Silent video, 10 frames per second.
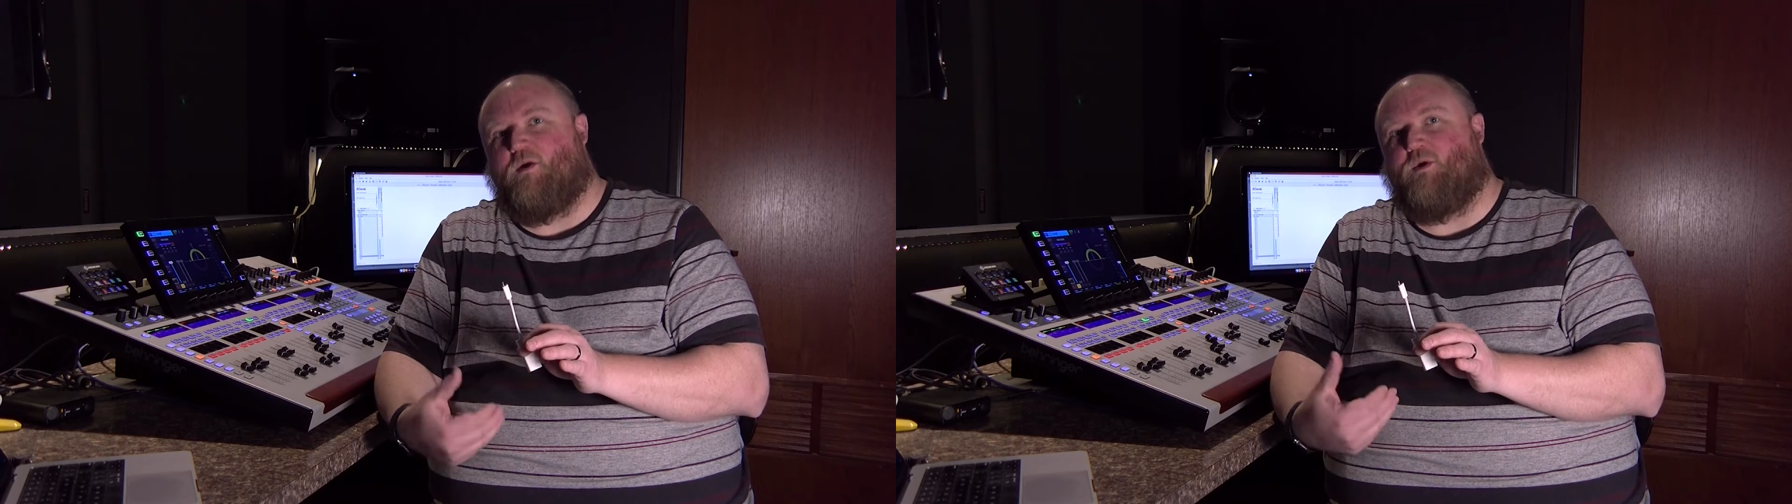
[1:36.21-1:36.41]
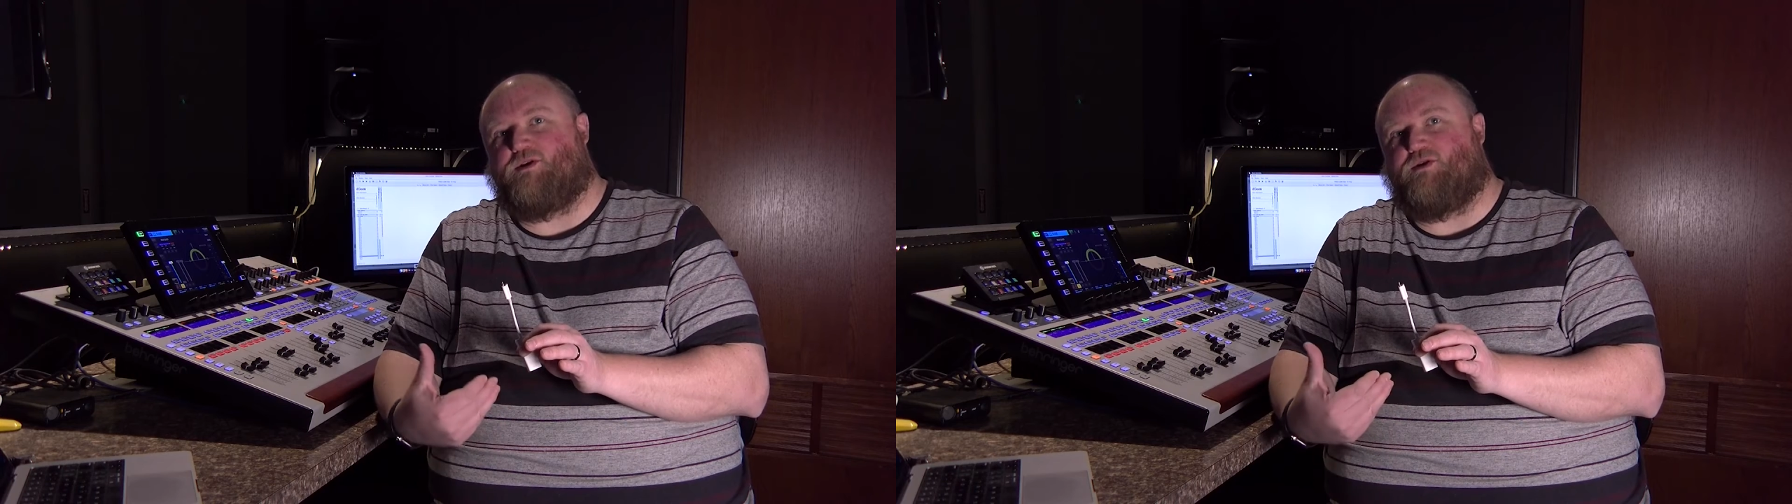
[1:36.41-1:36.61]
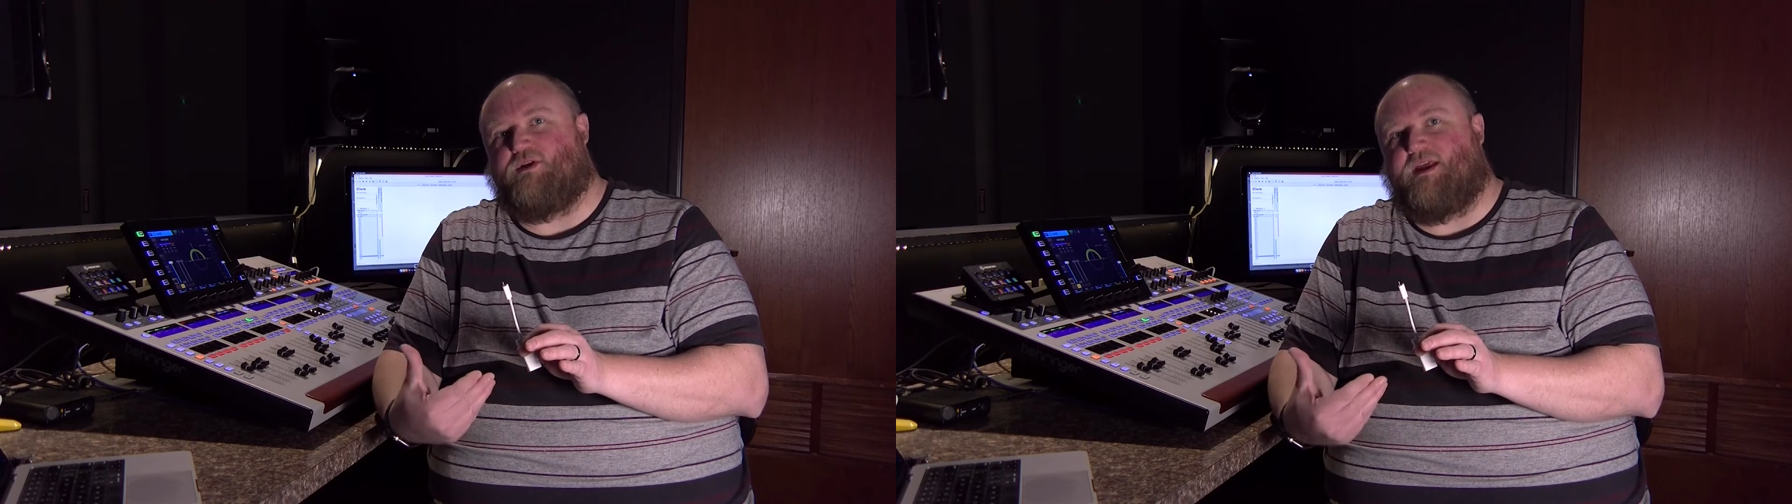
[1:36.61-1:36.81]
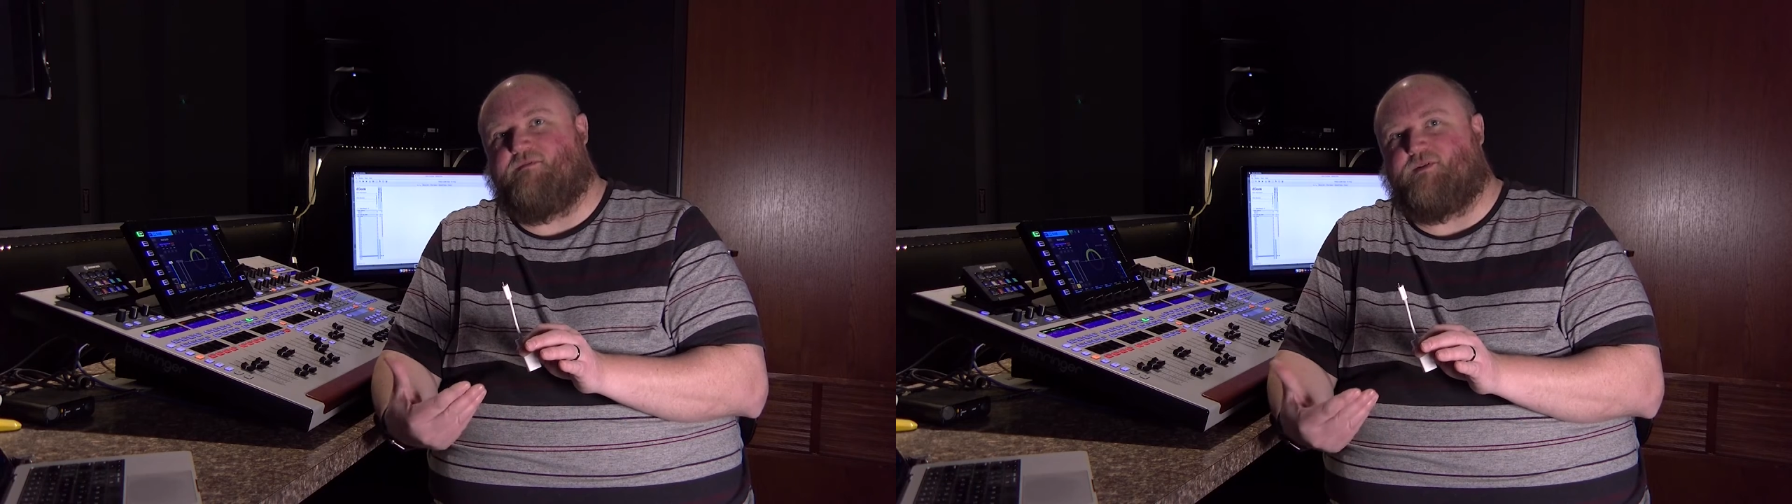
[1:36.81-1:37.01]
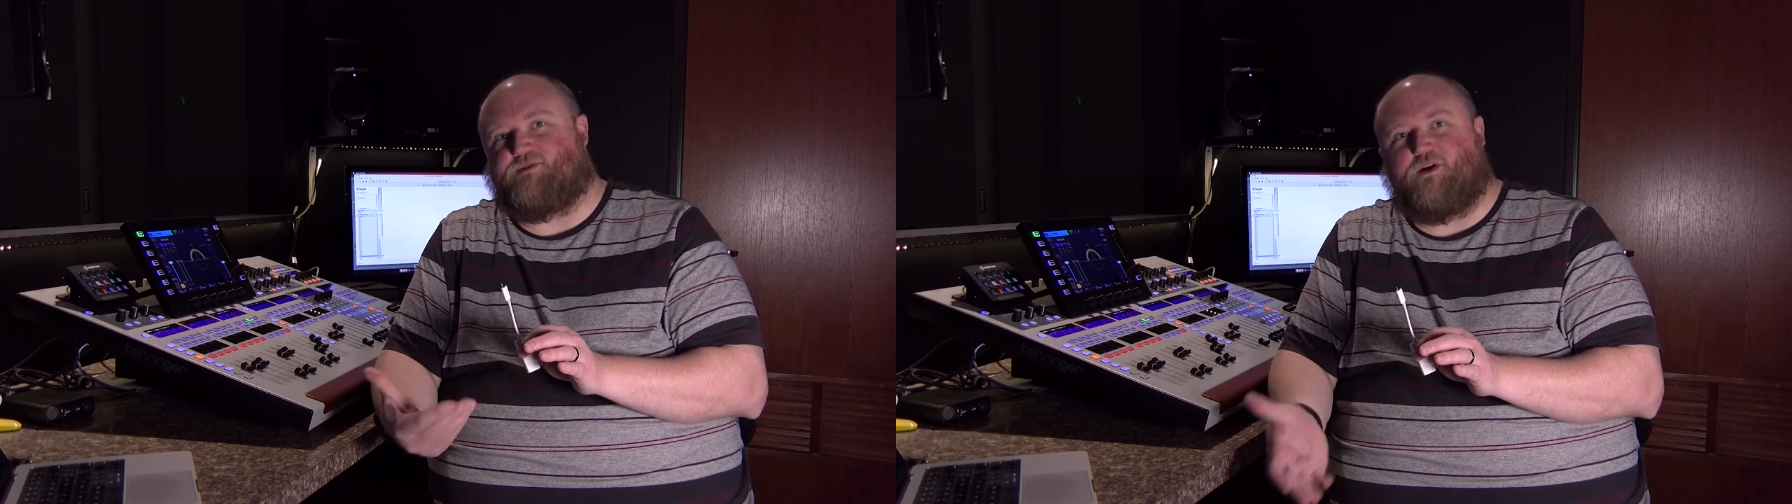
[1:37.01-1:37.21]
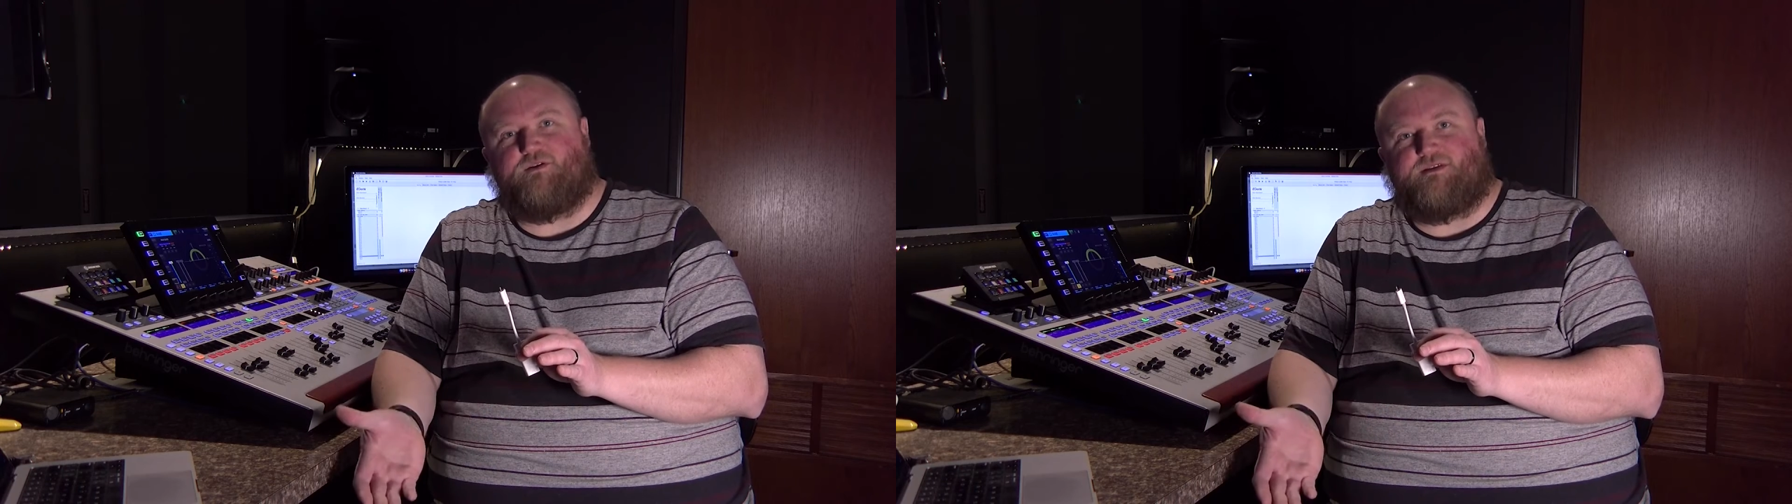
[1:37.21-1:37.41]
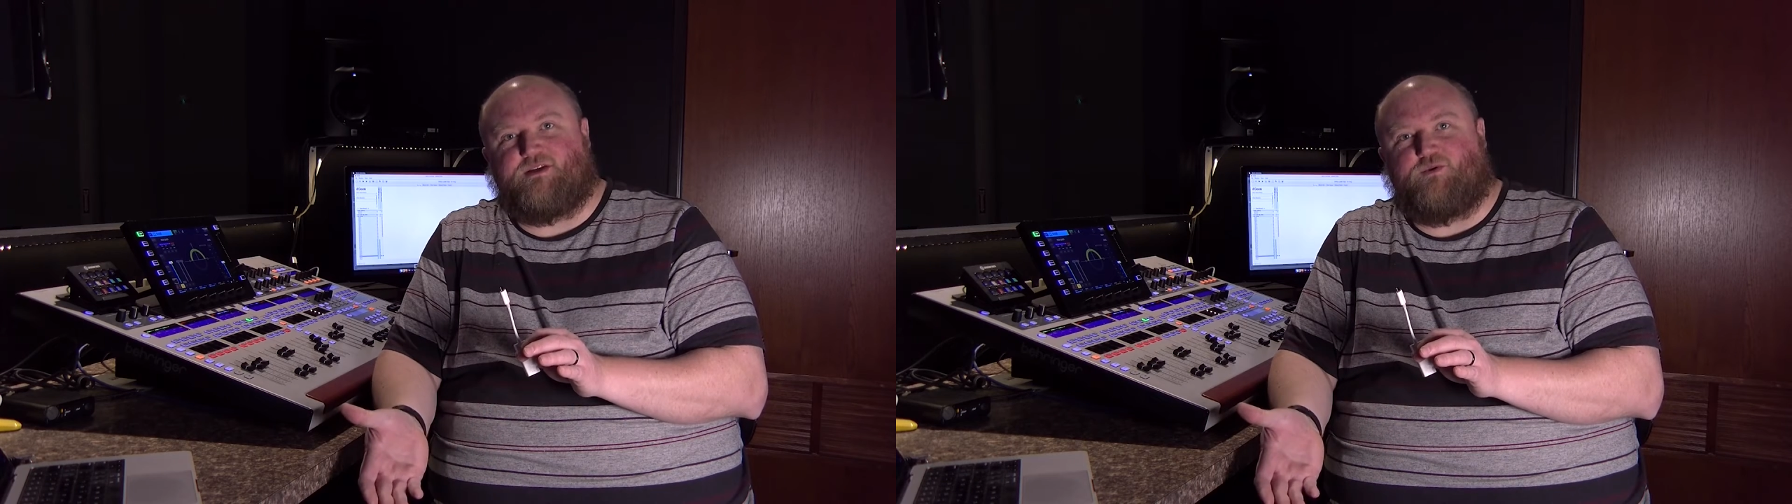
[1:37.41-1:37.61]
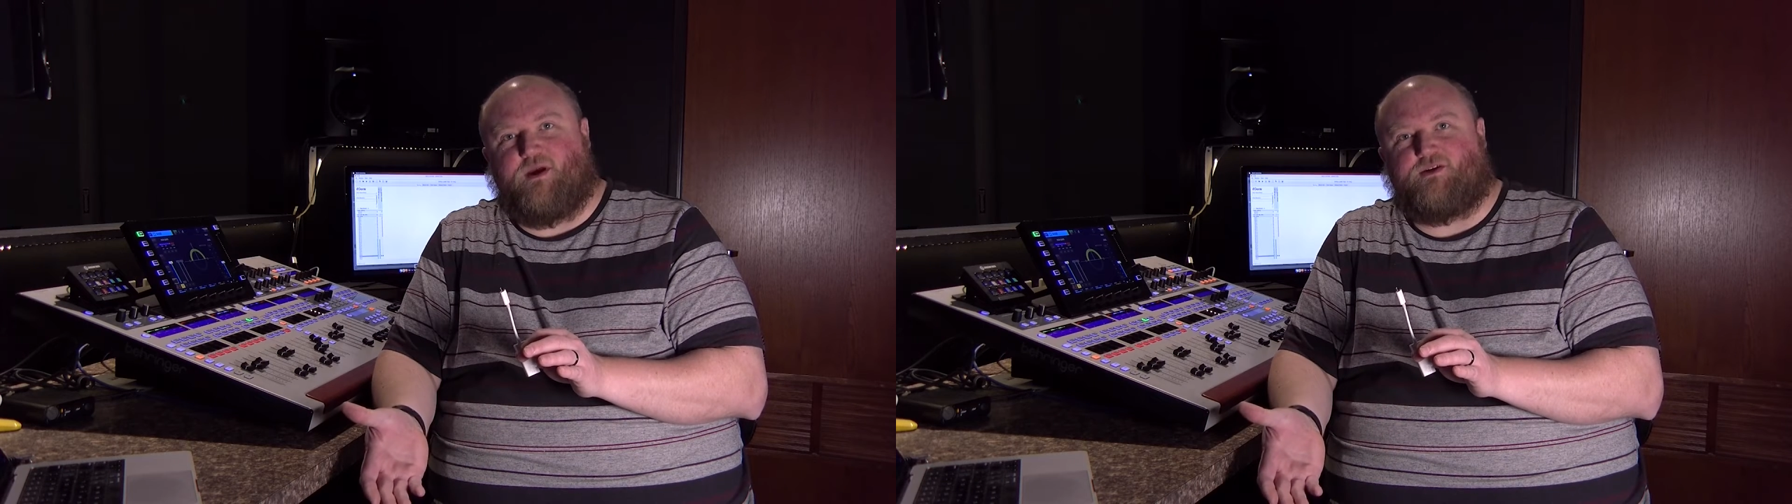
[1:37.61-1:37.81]
which you need for certain
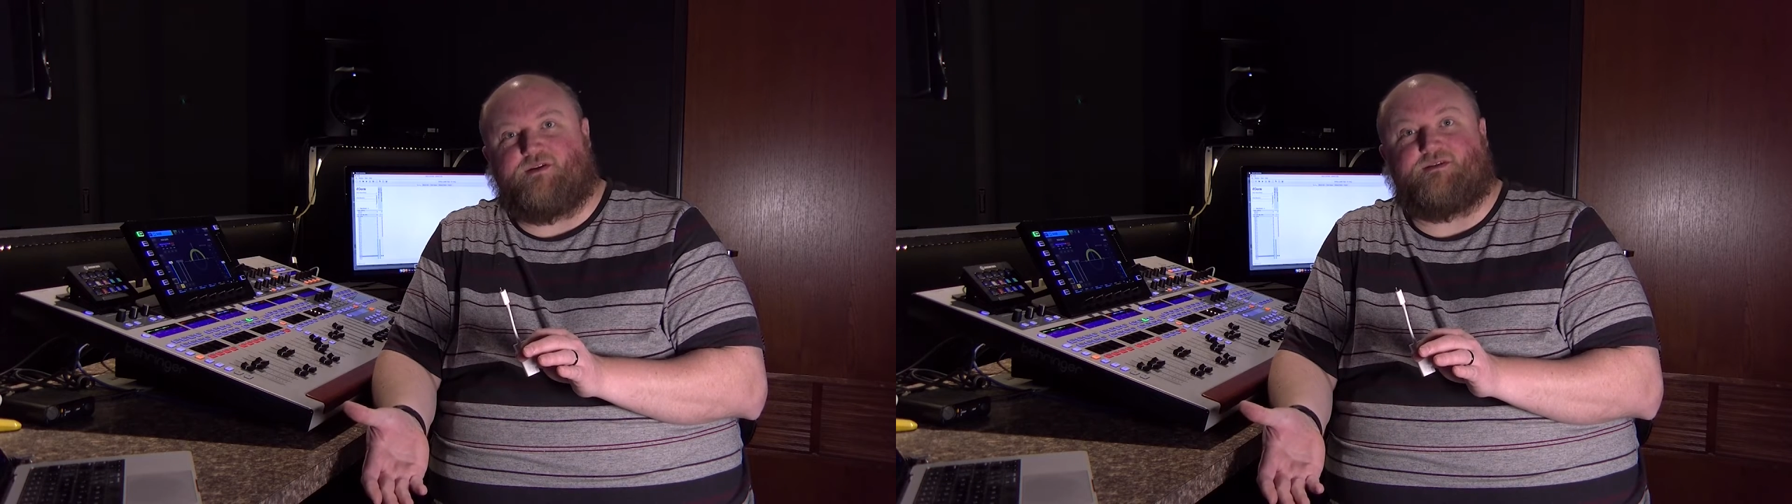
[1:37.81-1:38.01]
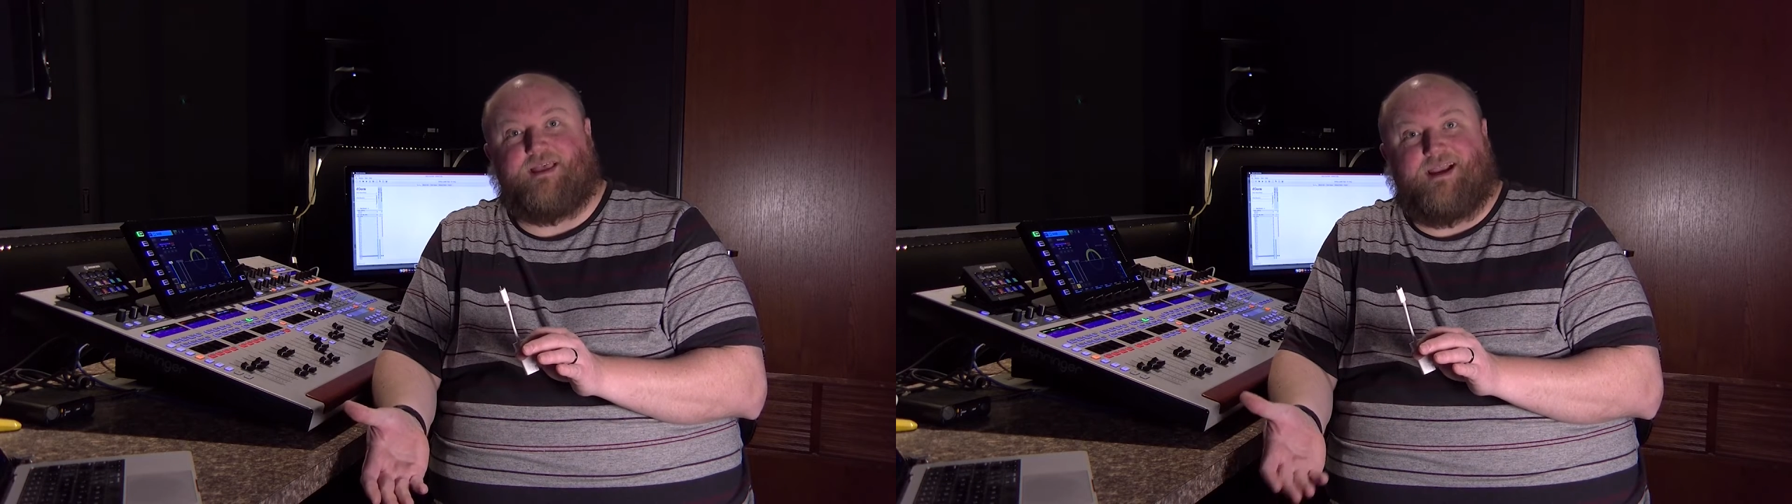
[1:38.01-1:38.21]
situations